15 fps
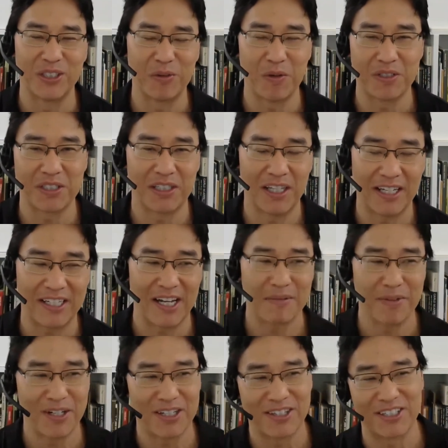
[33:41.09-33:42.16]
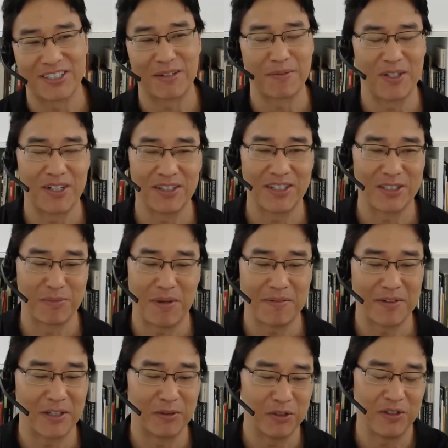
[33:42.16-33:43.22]
It wasn't like I'm good at this,
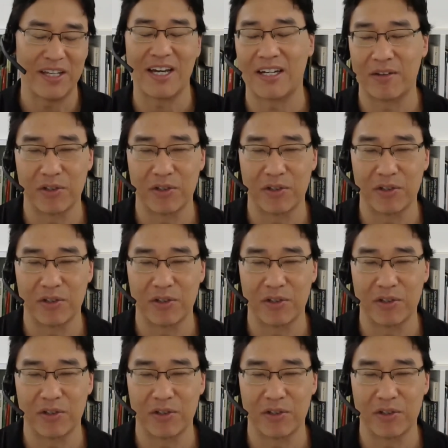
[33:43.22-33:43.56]
maybe I'll do that.